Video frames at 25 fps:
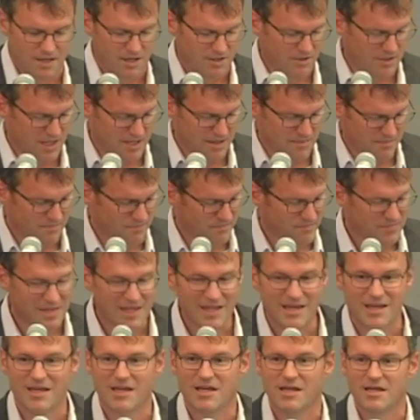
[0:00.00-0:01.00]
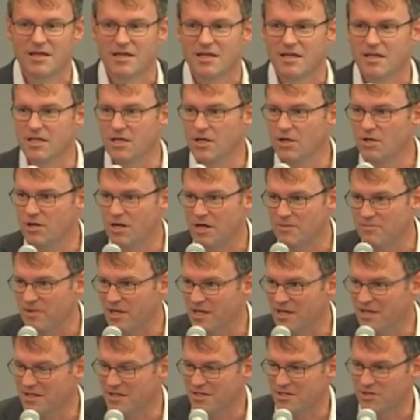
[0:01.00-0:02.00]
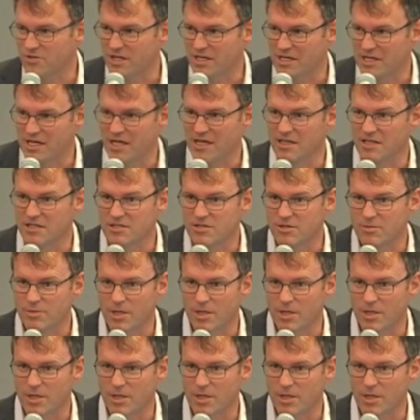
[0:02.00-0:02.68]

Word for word: Okay. Hello, I'm uh, Craig Callender.